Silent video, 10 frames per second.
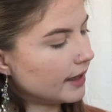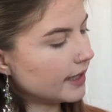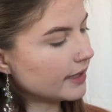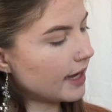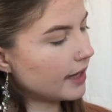
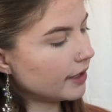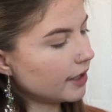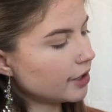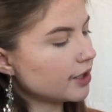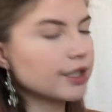this color
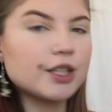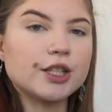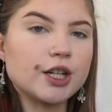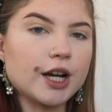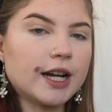just to
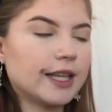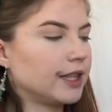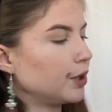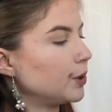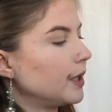start
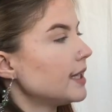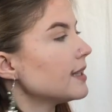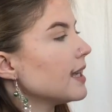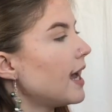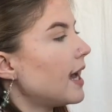in the
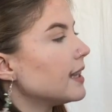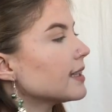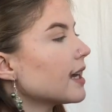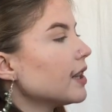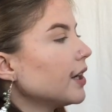crease, and
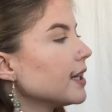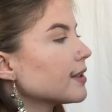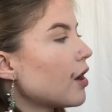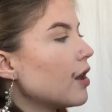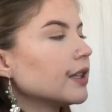this color
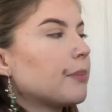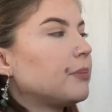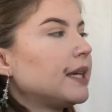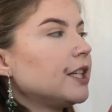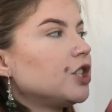is called
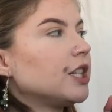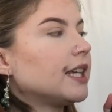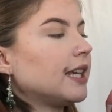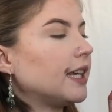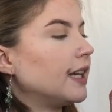Peachy
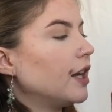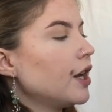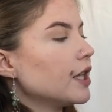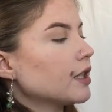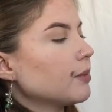Keen.
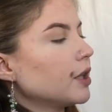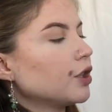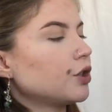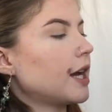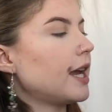So I'm
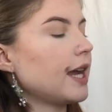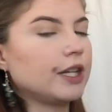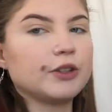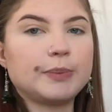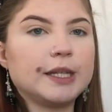gonna try
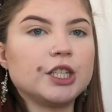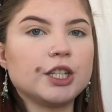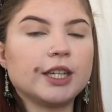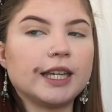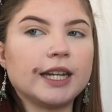and use Peachy
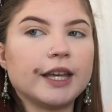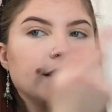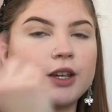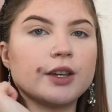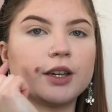Keen
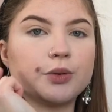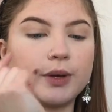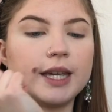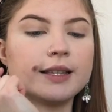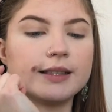in the
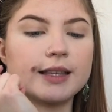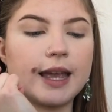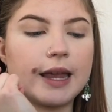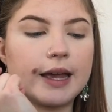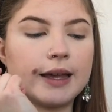crease,
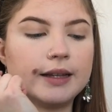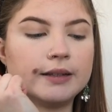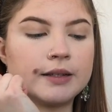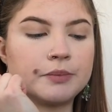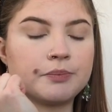
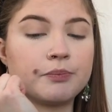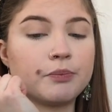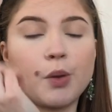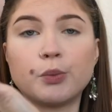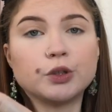and
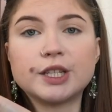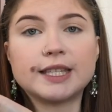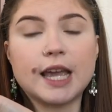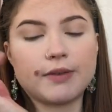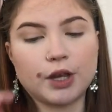we'll
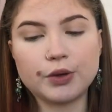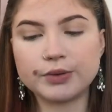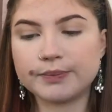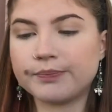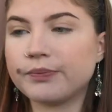just see how that goes.